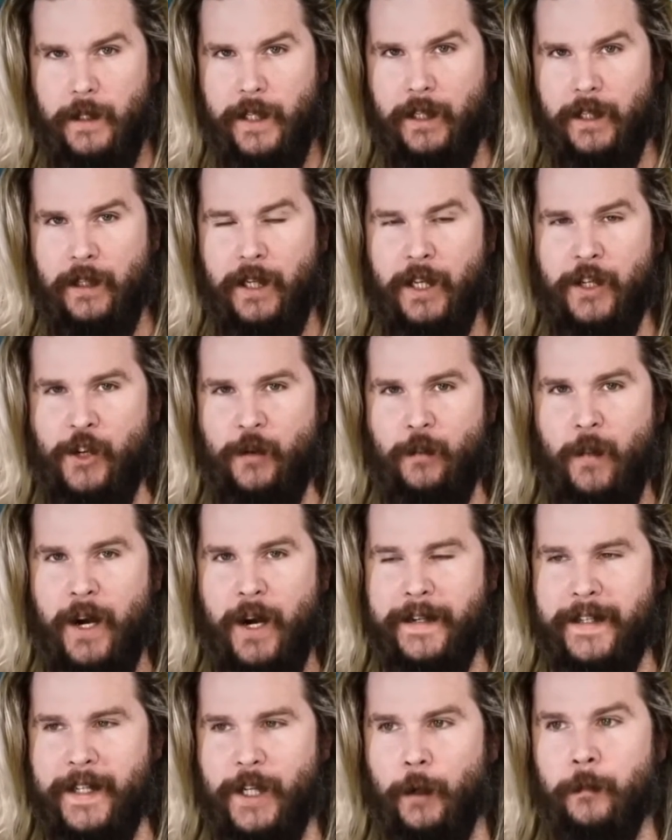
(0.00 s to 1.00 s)
in, in your
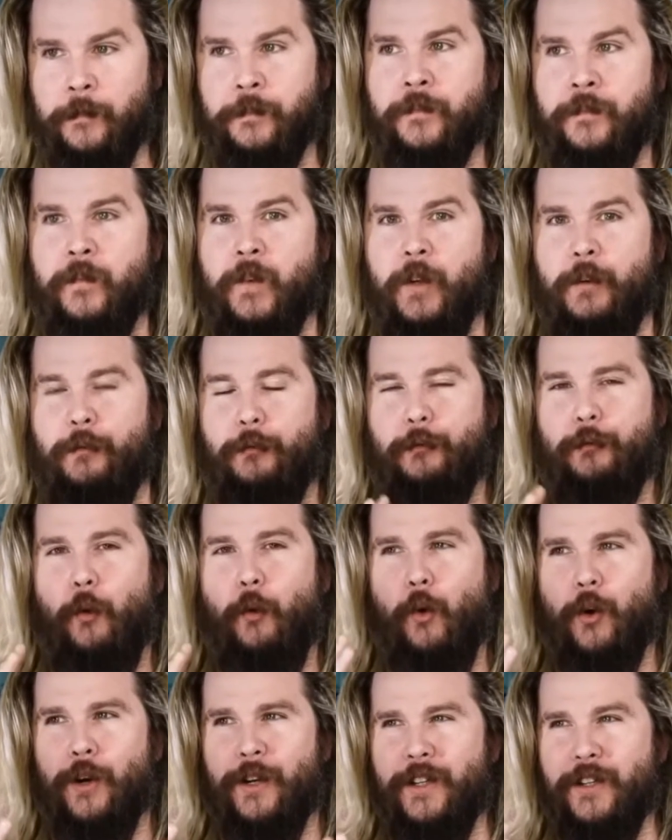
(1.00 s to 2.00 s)
mind here.
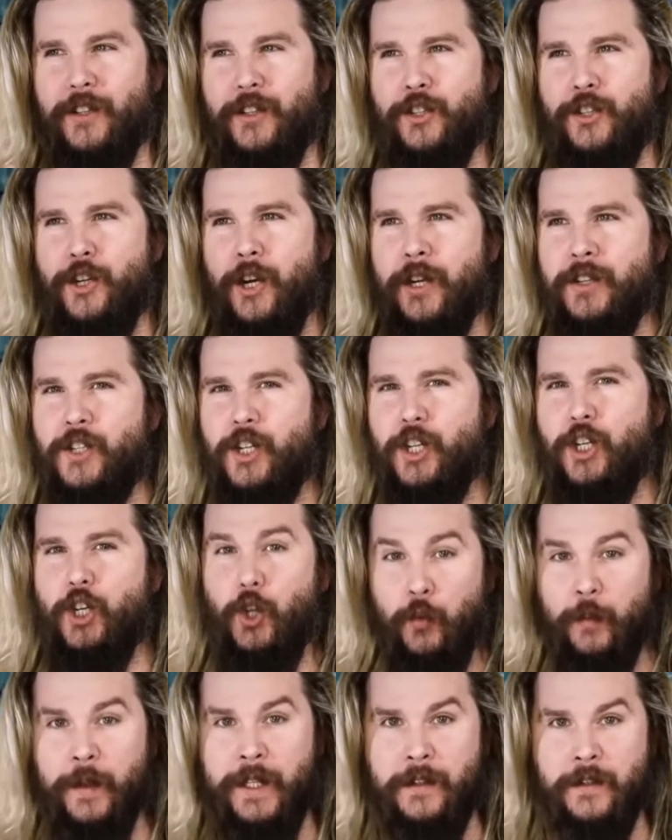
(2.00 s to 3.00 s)
For just
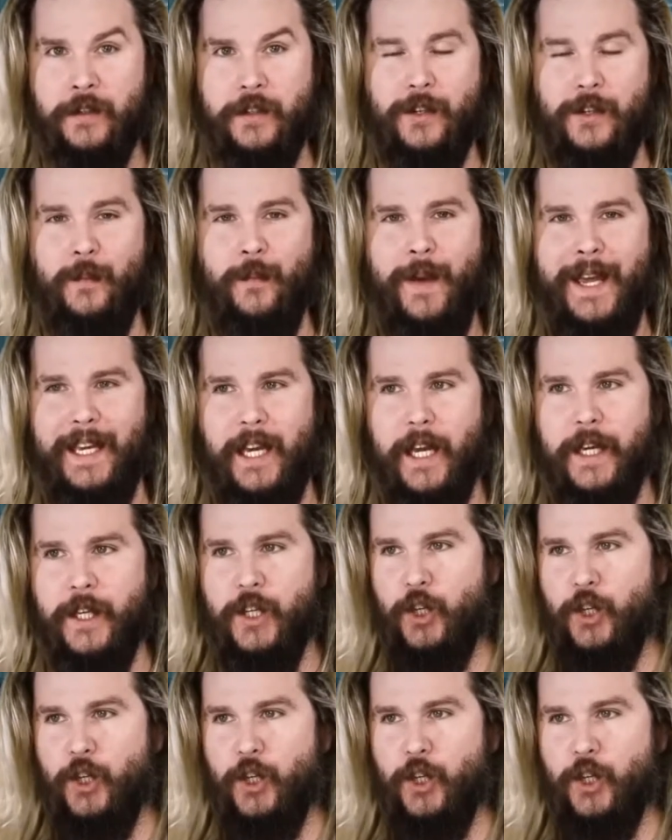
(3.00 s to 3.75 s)
humans to make a